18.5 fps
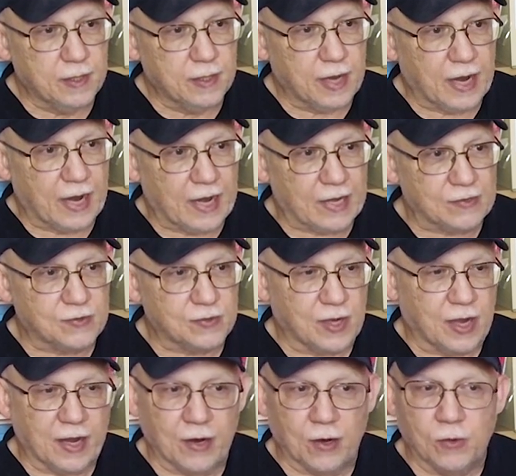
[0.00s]
as
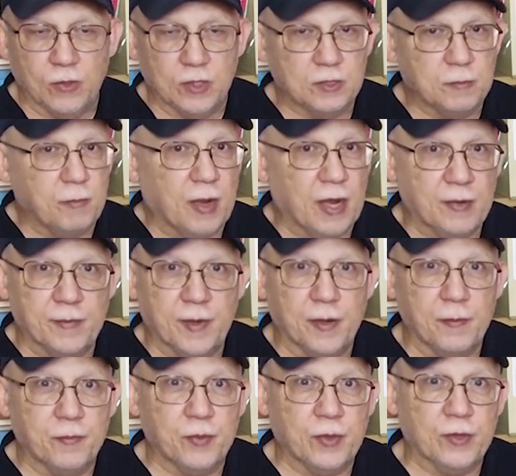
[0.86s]
I always buy
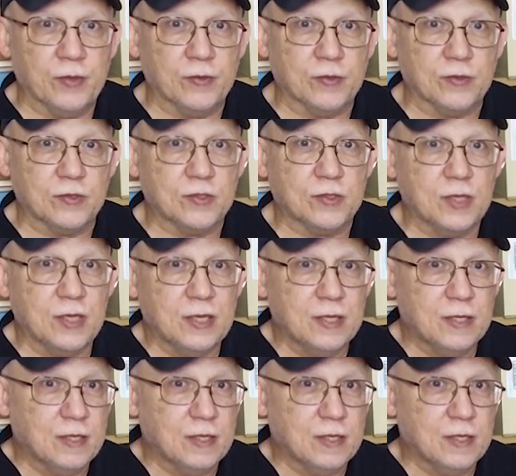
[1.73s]
my printers